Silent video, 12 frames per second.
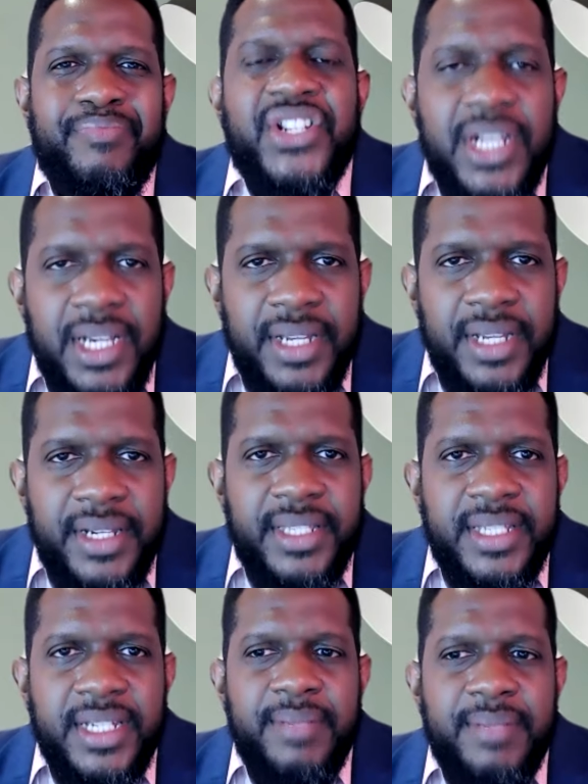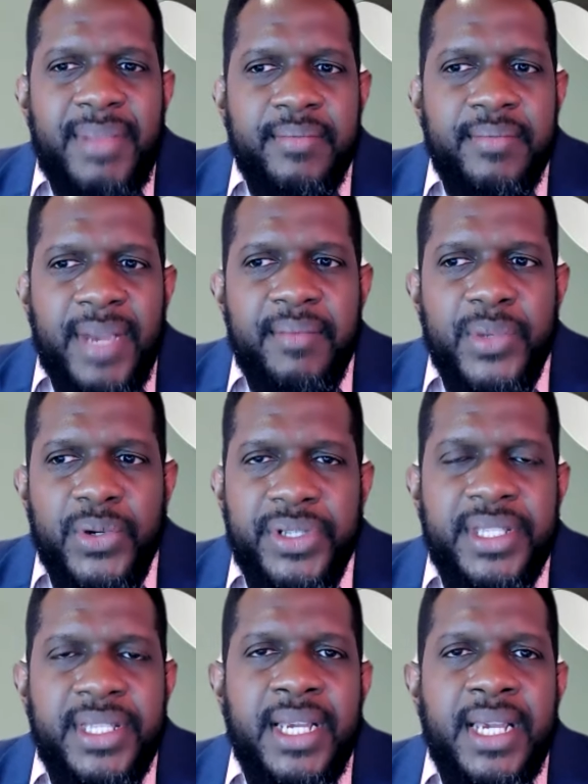partially understood by, by
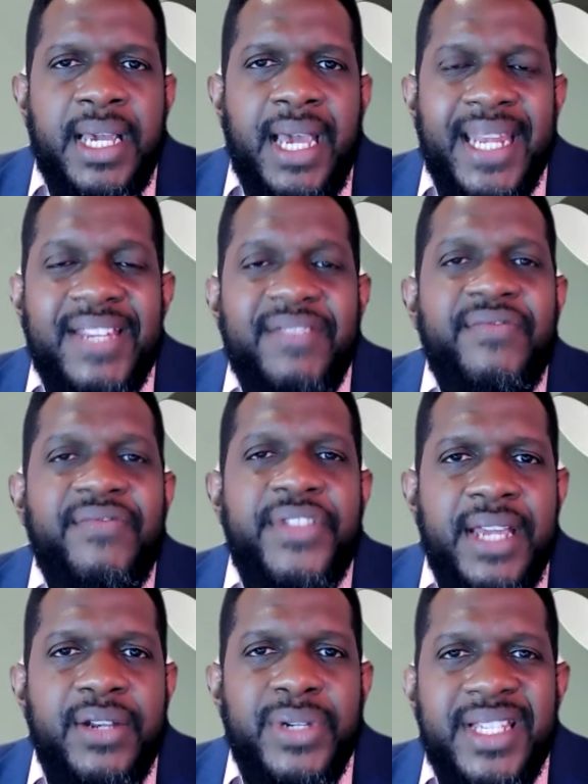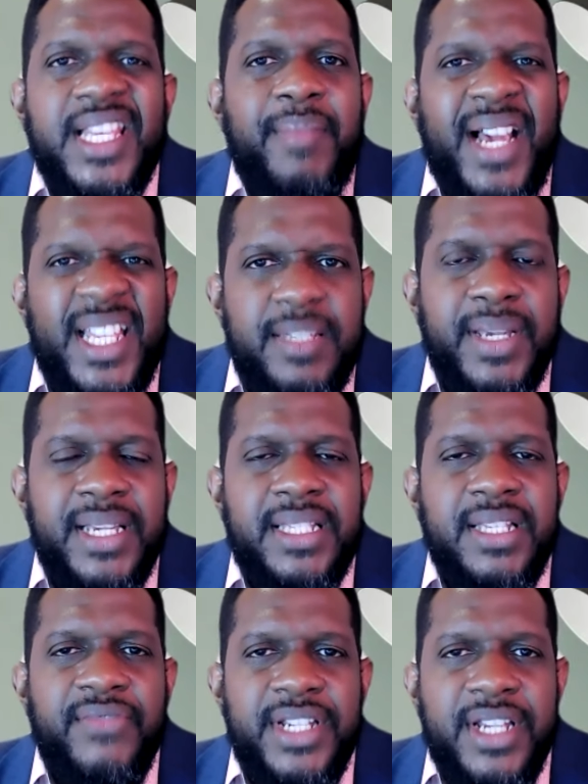most, and even then, only some yeah.
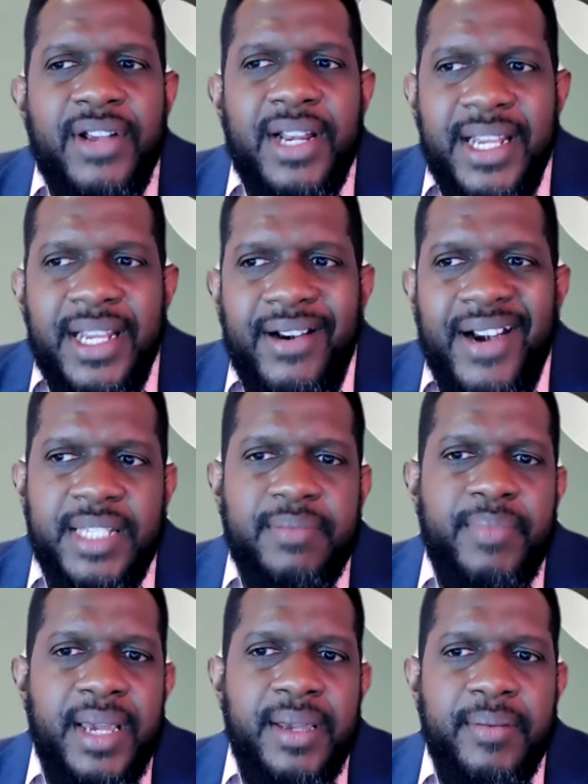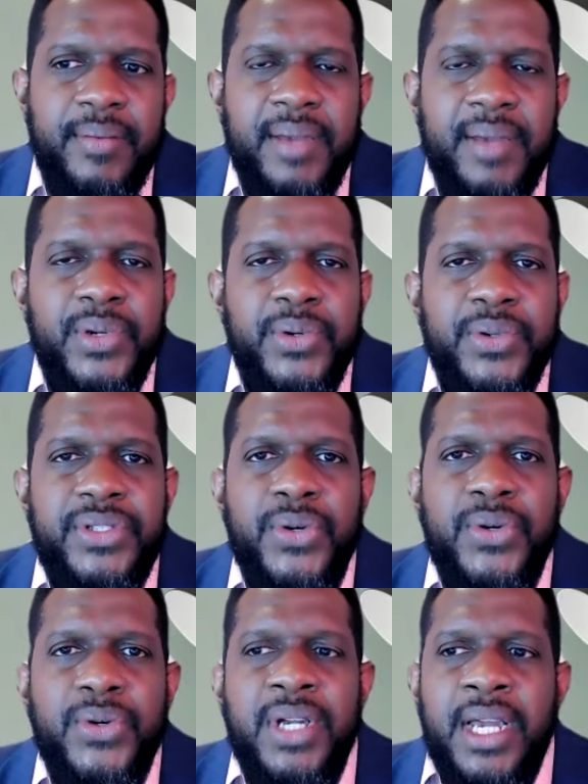aspects of it are really grasped by, by
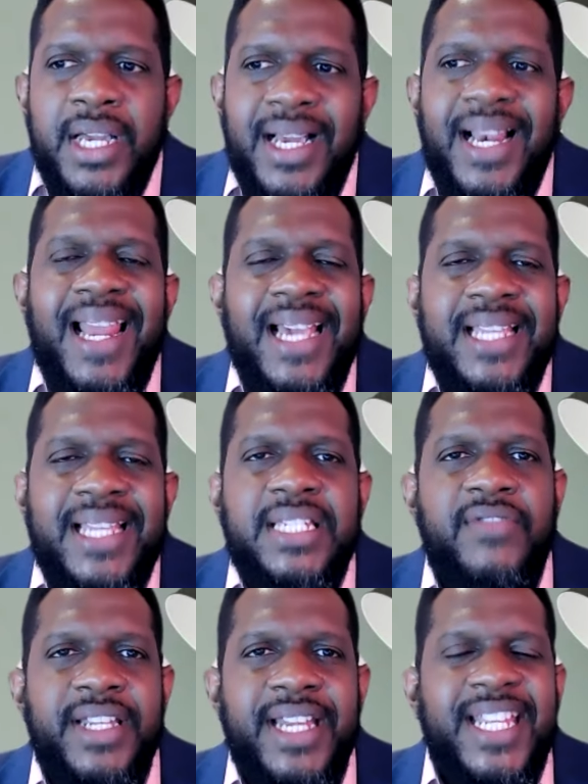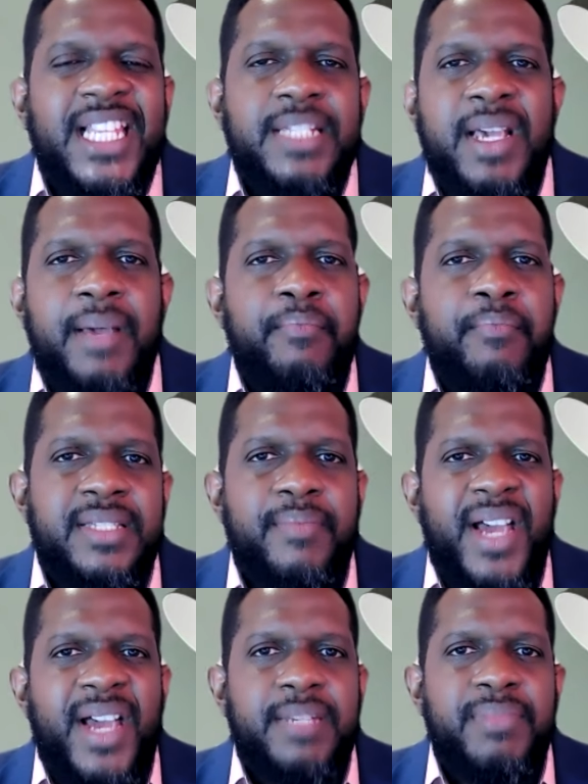most. So collectively, there tends to be a
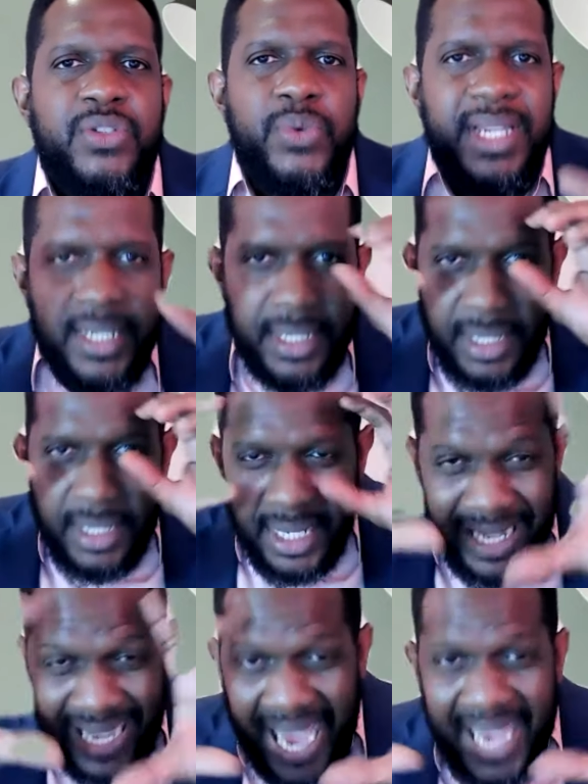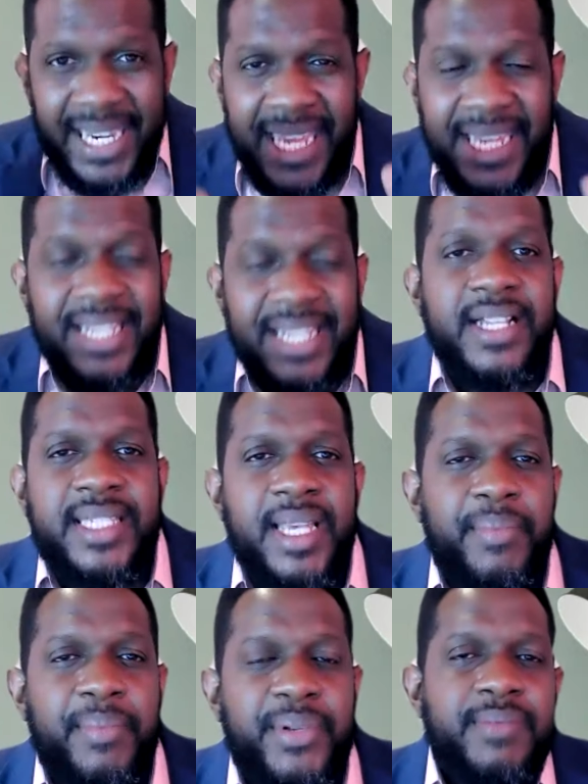mismatch between the, the idea and the
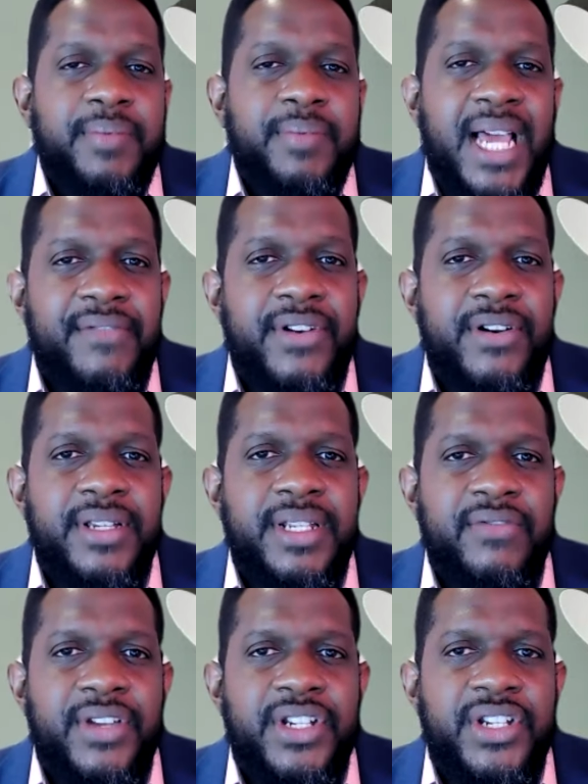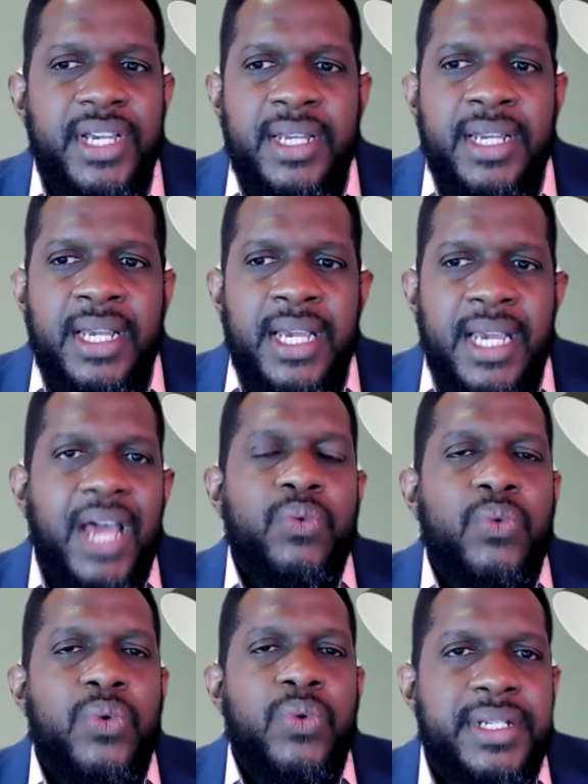conception people have around innovation
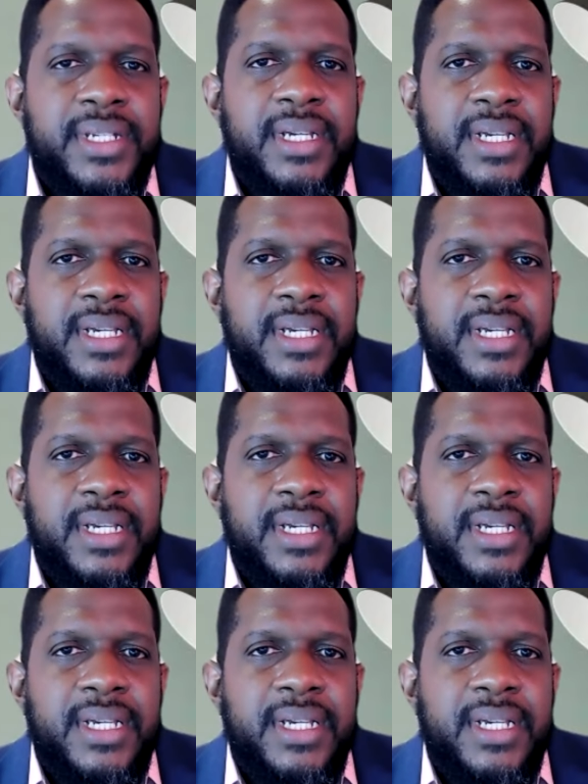and what